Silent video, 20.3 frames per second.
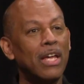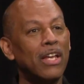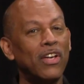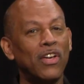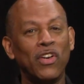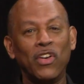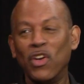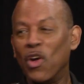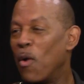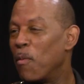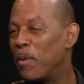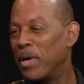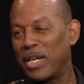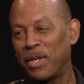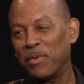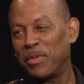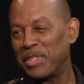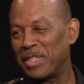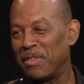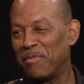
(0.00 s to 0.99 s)
Nobody
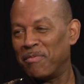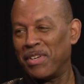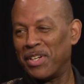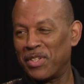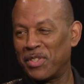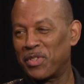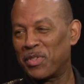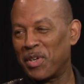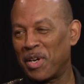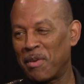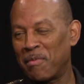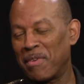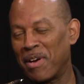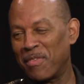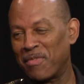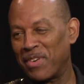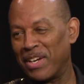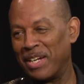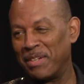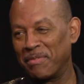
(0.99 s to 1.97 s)
was in ministry in my
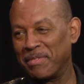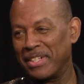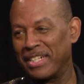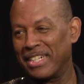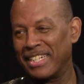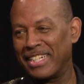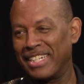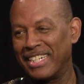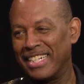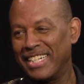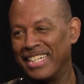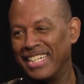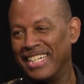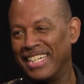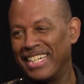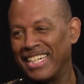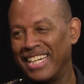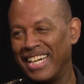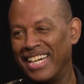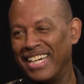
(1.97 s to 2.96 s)
family.
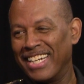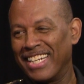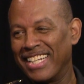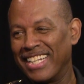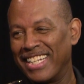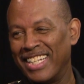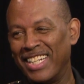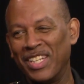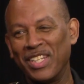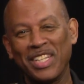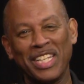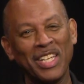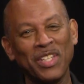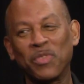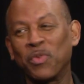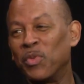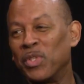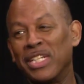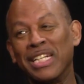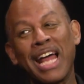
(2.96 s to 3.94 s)
Uh, yeah, Th- wow.
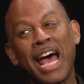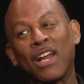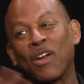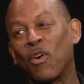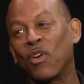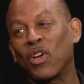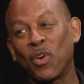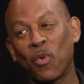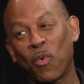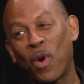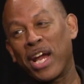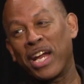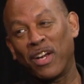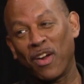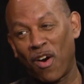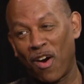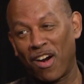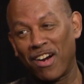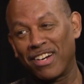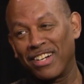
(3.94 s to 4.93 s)
this was not on the
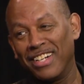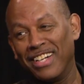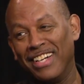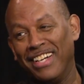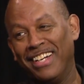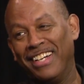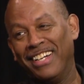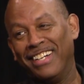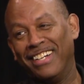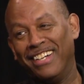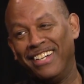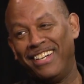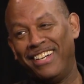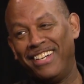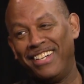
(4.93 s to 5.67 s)
radar. Right, right,